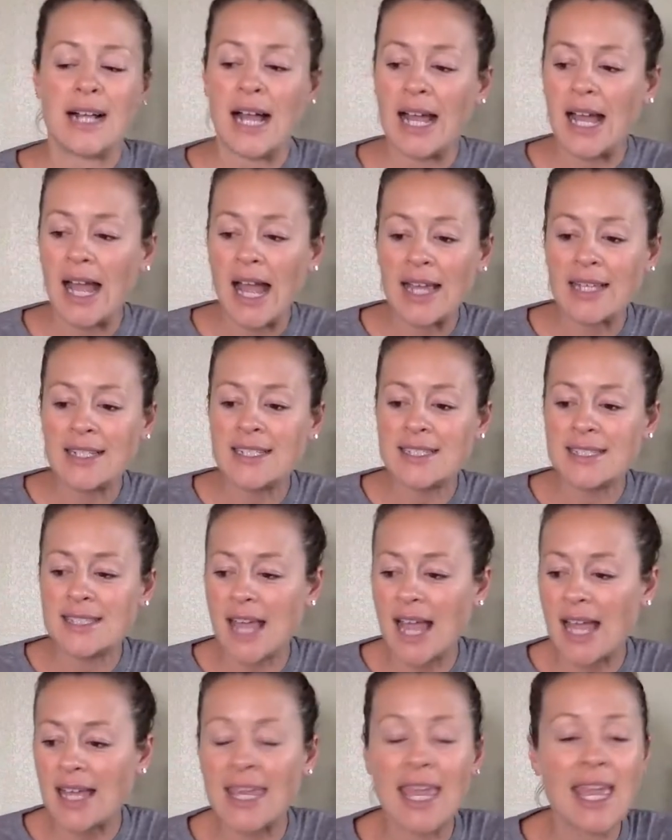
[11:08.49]
I
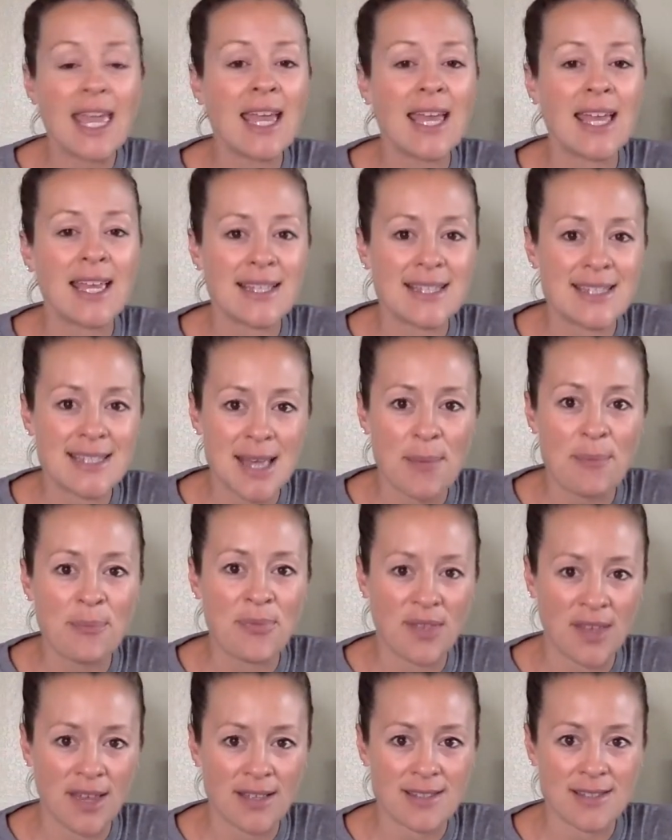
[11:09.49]
can't accept
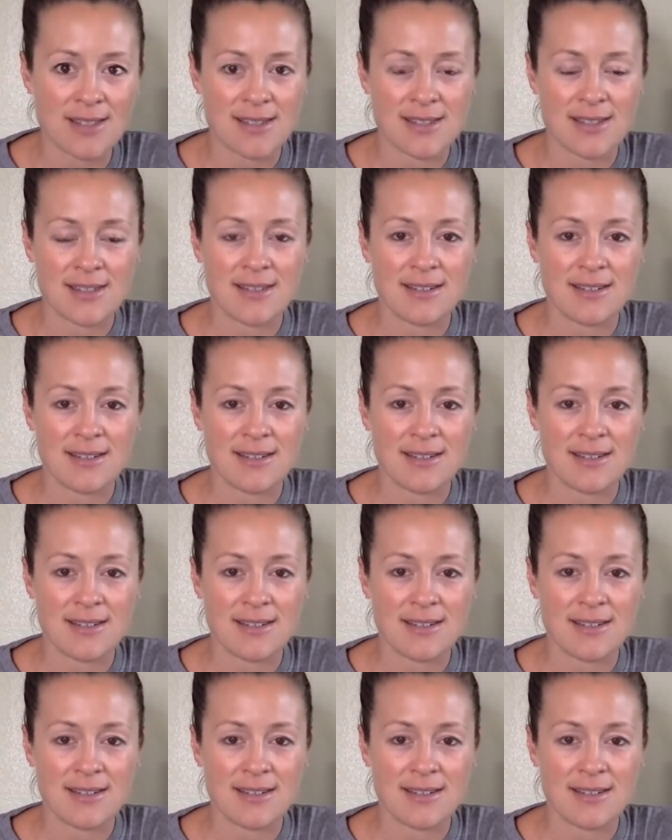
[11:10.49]
this.